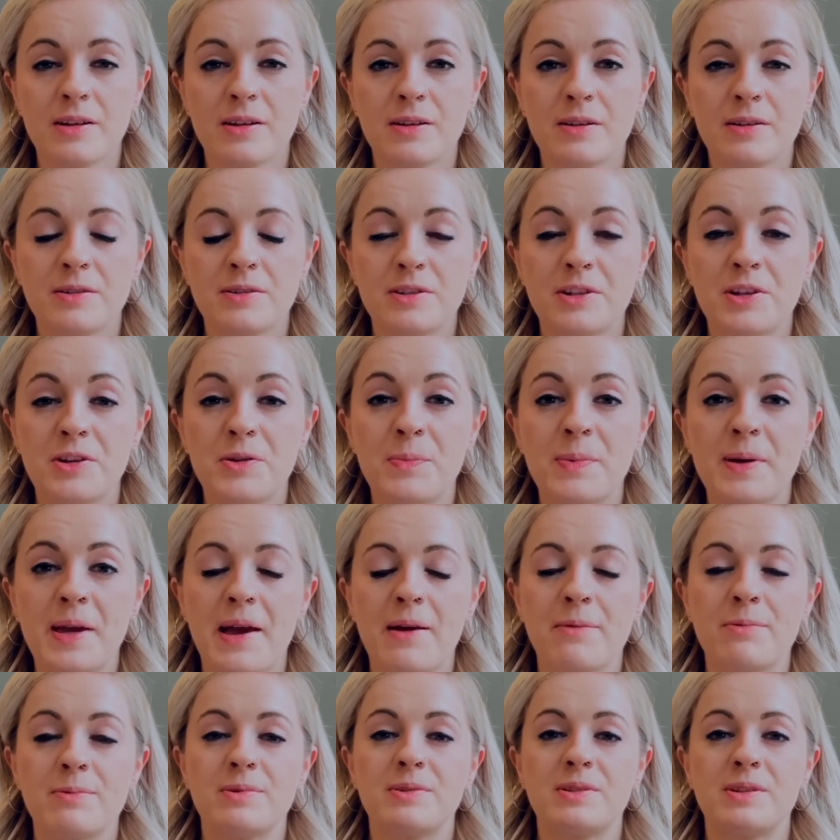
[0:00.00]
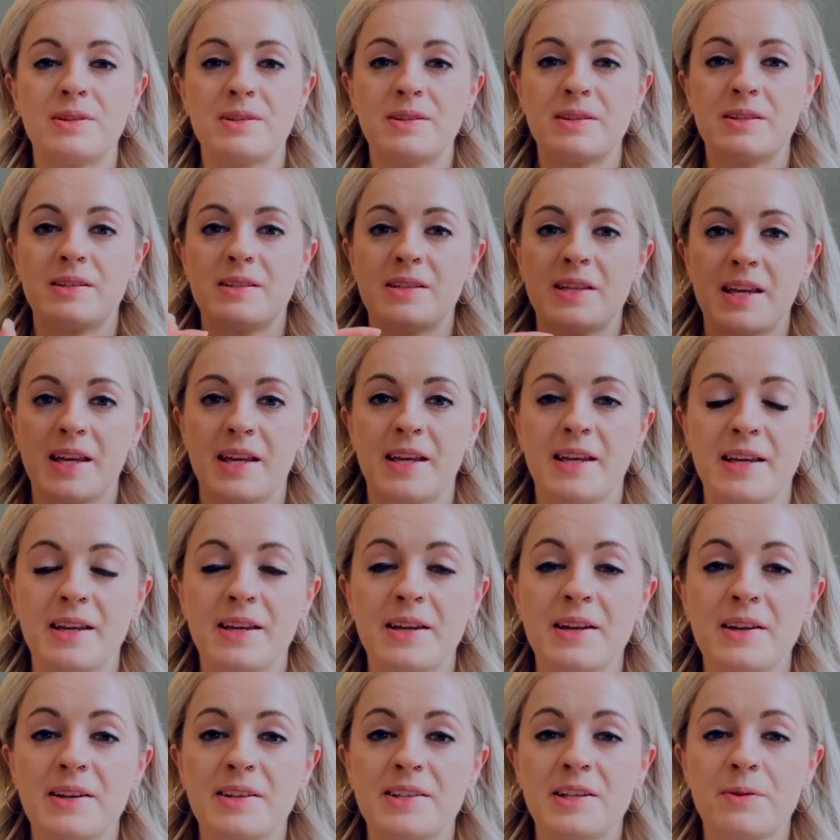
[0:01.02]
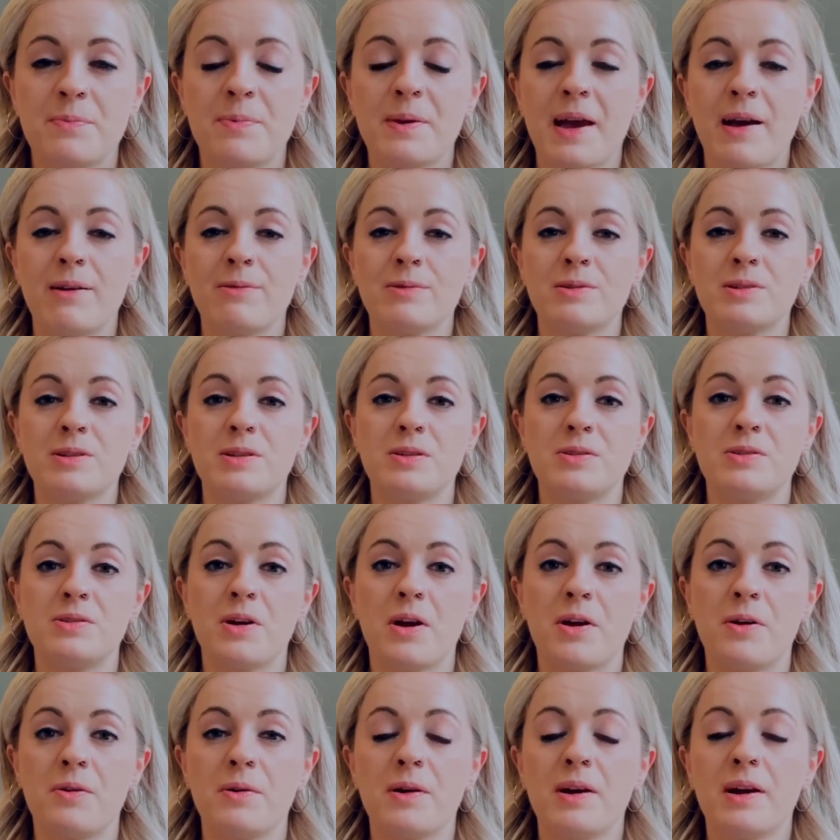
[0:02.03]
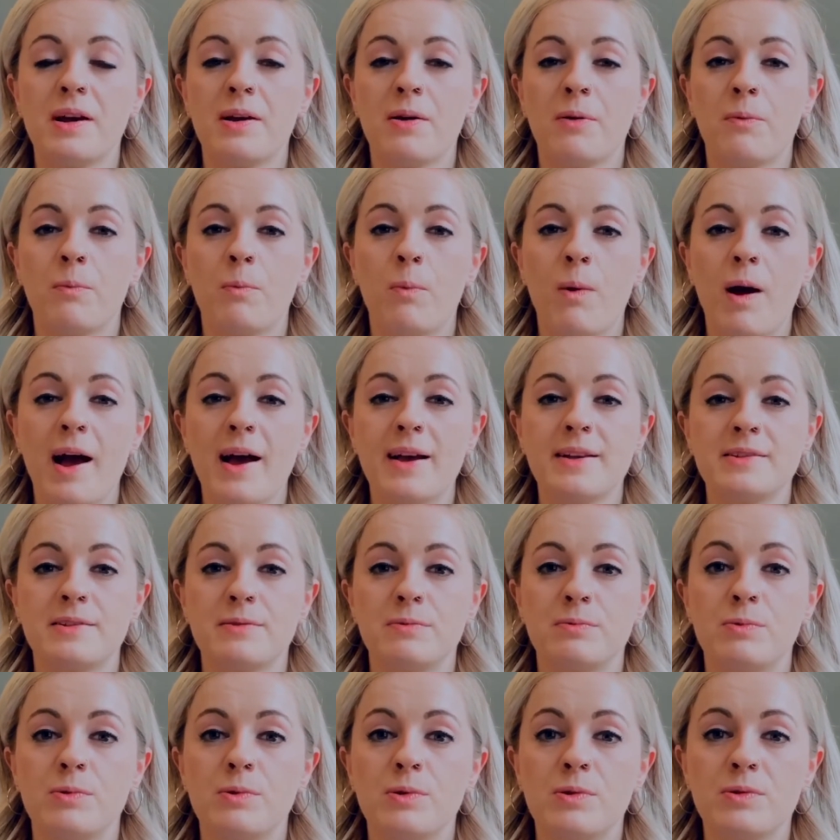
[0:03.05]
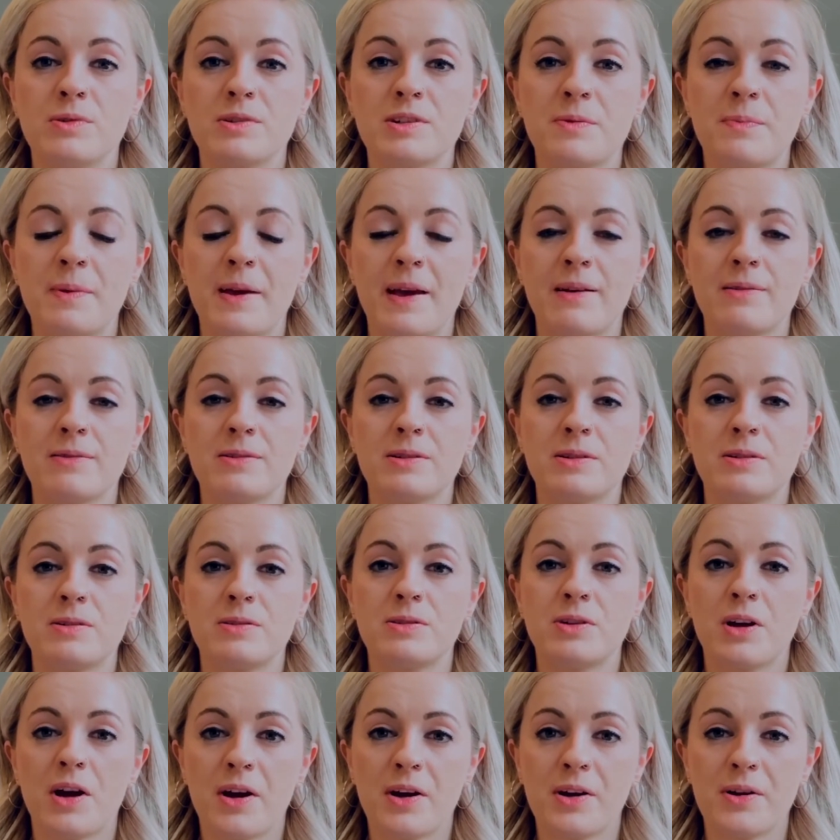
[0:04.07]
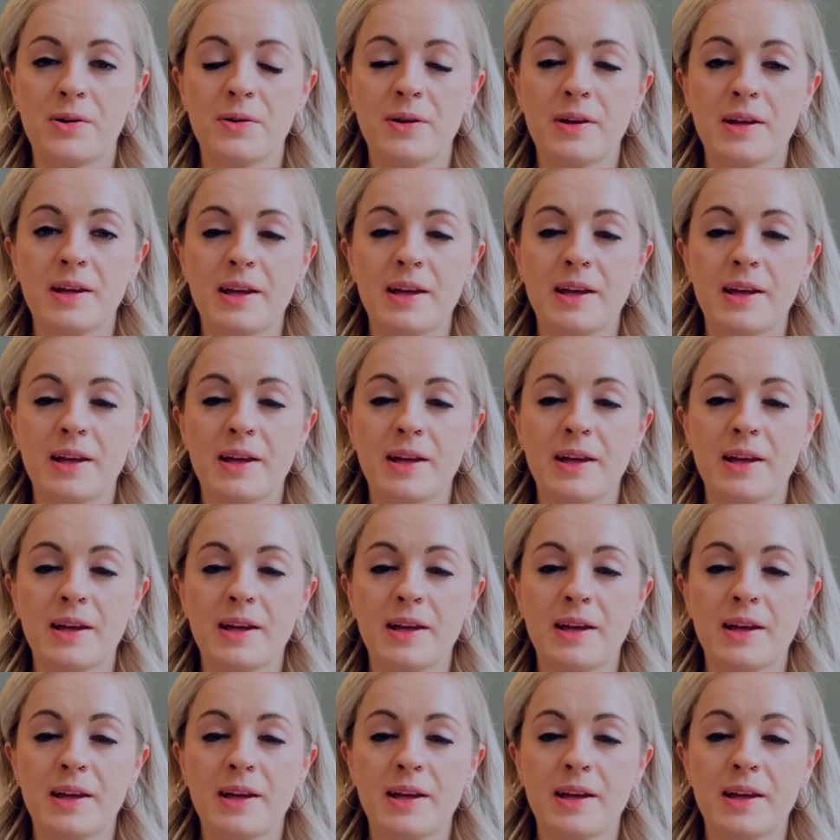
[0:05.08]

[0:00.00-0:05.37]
to be able to see, to be able to know where to walk, to be able to know